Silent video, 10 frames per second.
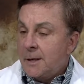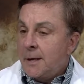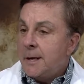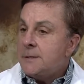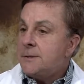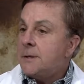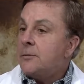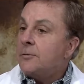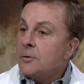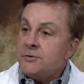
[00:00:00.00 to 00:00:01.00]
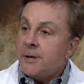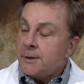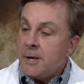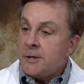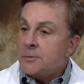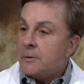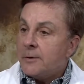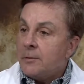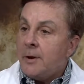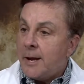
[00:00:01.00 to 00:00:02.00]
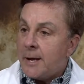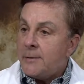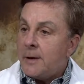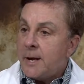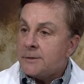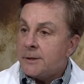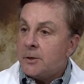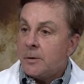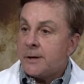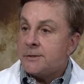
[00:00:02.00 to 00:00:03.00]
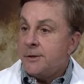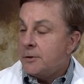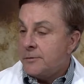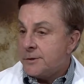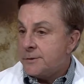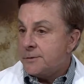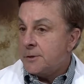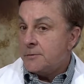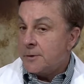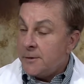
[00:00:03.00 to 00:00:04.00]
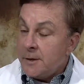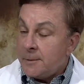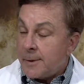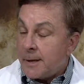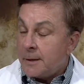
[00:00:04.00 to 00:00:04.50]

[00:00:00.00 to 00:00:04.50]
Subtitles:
It's the first technology we've ever had that actually corrects near vision. So if you think about it,